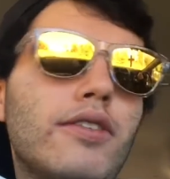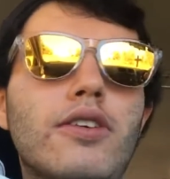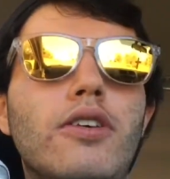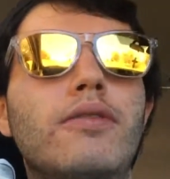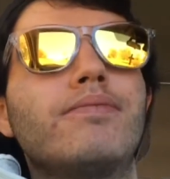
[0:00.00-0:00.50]

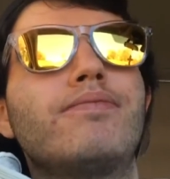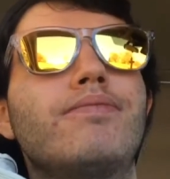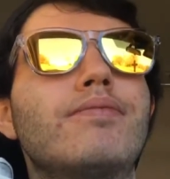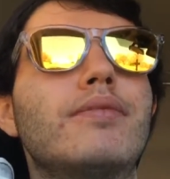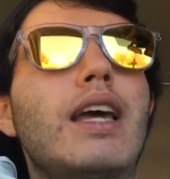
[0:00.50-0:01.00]

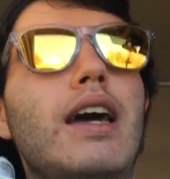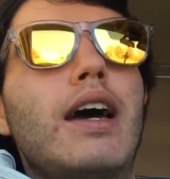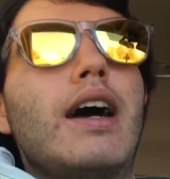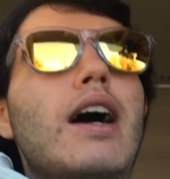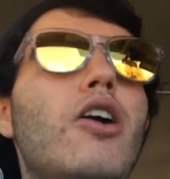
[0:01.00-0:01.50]

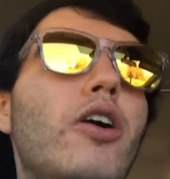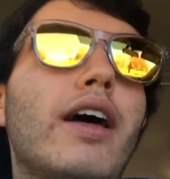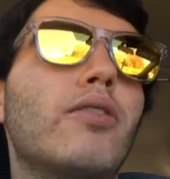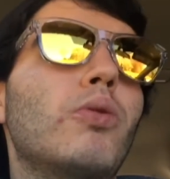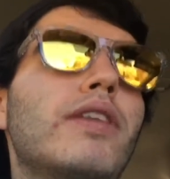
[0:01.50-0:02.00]
So, I don't know.
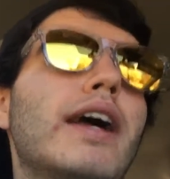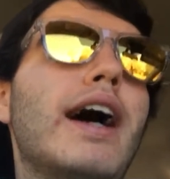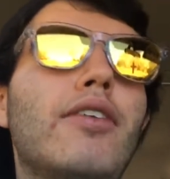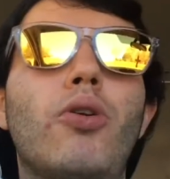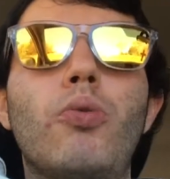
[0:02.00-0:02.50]
That's what the
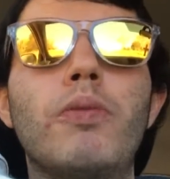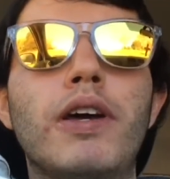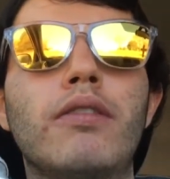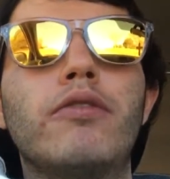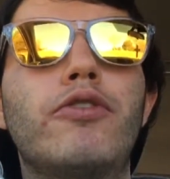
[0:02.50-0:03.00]
guy told
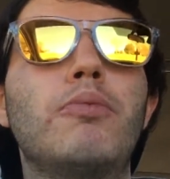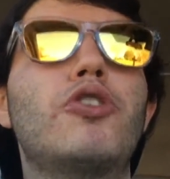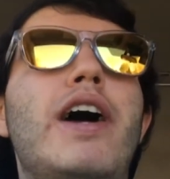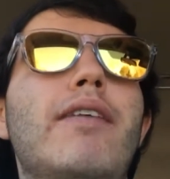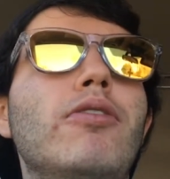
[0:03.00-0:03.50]
me from
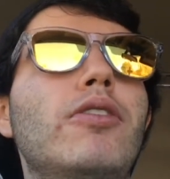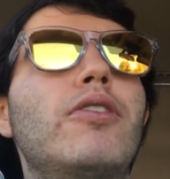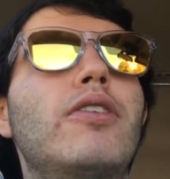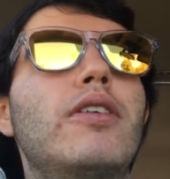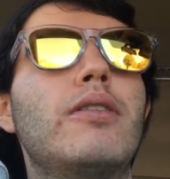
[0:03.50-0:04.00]

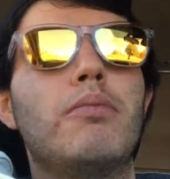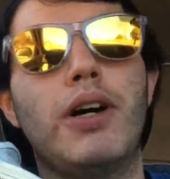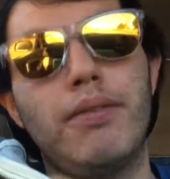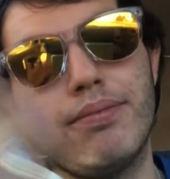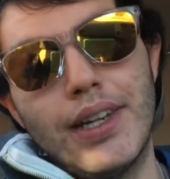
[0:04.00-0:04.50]
Travelers.
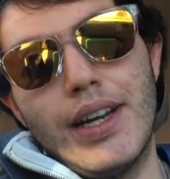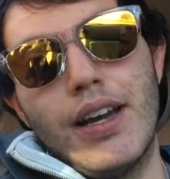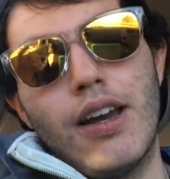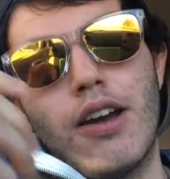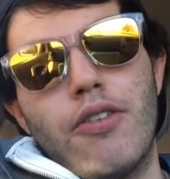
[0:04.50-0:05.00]
But
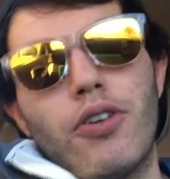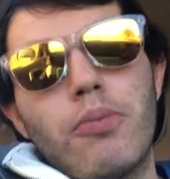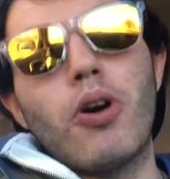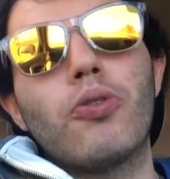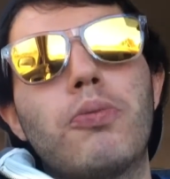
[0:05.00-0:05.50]
for
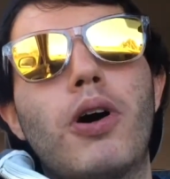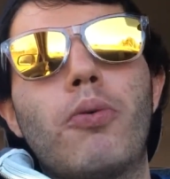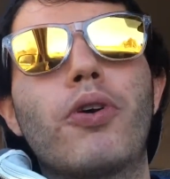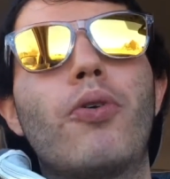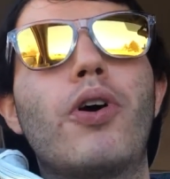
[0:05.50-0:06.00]
the most
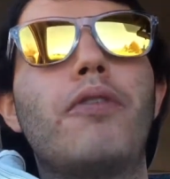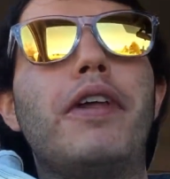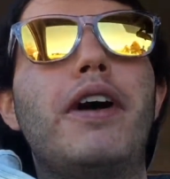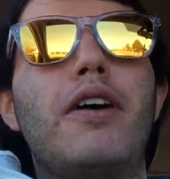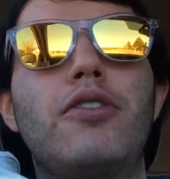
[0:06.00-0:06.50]
part, we're going over
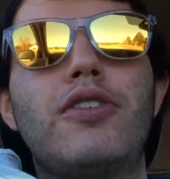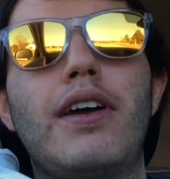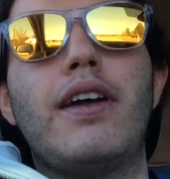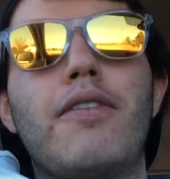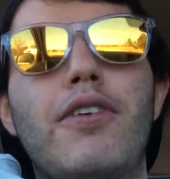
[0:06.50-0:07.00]
there and
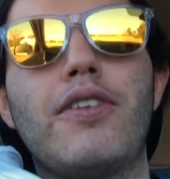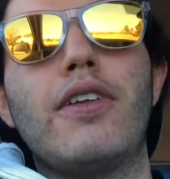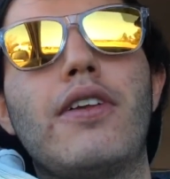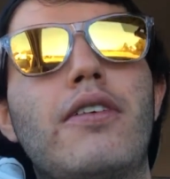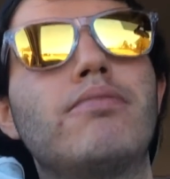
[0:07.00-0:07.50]
seeing if it's
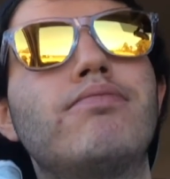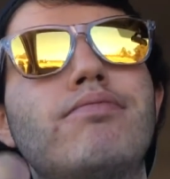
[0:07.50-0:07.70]
in the